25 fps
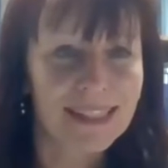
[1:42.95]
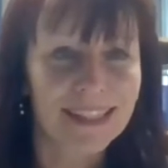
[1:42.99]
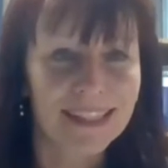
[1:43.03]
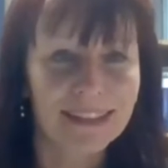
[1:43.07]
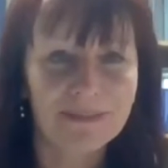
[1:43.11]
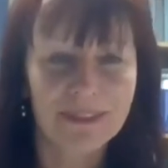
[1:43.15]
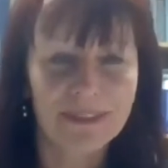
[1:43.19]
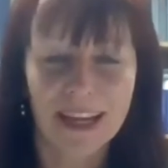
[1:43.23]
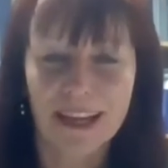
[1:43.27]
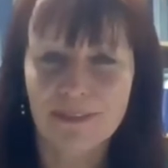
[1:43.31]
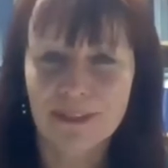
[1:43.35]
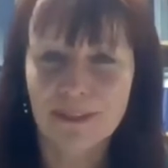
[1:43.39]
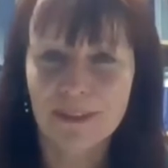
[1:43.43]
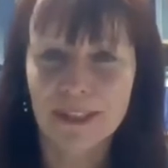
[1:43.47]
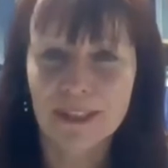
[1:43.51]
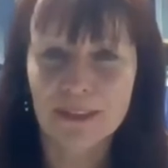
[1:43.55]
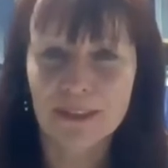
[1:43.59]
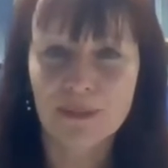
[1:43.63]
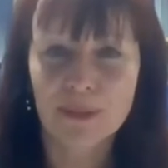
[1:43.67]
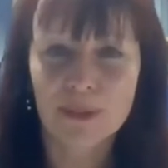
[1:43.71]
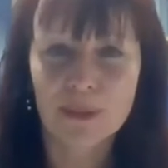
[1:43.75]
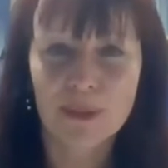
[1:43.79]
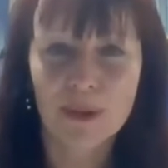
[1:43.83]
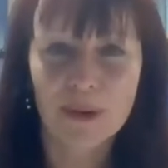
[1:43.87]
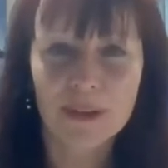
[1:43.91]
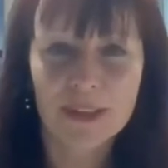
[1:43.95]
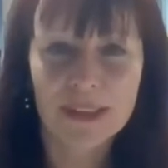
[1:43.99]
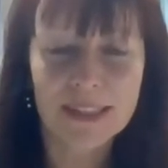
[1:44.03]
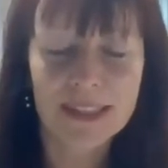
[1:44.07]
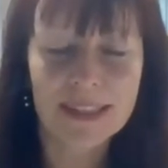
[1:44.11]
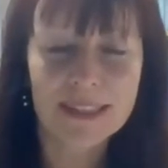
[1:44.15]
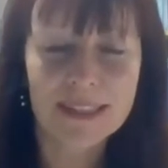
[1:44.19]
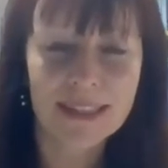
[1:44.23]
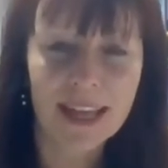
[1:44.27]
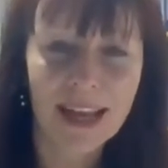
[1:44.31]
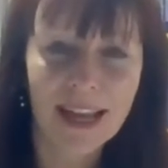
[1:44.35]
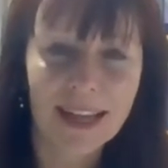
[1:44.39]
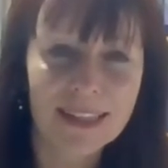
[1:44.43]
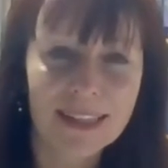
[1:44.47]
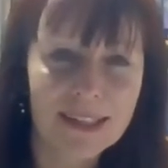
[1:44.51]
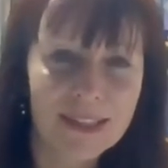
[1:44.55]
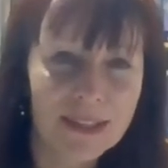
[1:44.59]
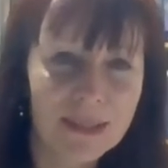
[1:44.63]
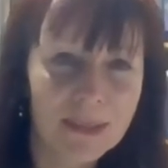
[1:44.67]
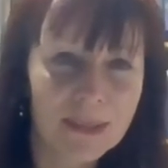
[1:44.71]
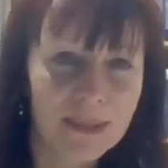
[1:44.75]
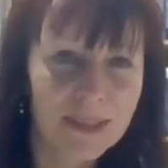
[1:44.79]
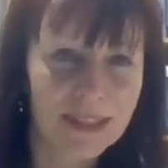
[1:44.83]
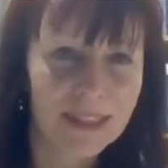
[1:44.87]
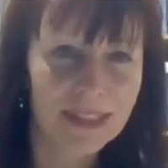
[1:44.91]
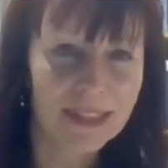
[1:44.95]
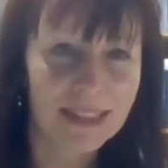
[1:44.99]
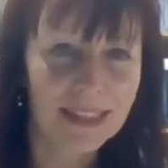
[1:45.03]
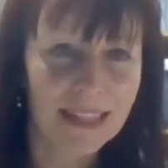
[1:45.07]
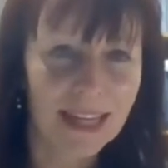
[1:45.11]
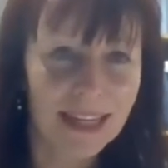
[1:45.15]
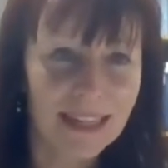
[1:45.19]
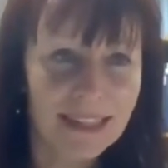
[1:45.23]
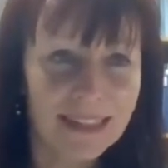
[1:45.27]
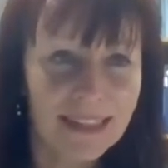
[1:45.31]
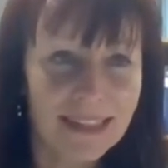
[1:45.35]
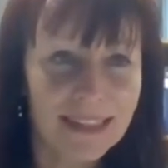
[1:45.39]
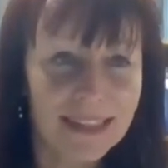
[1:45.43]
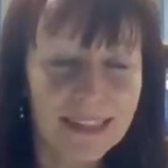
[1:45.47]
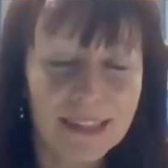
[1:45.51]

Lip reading: and we have quite a few colleagues and students in attendance.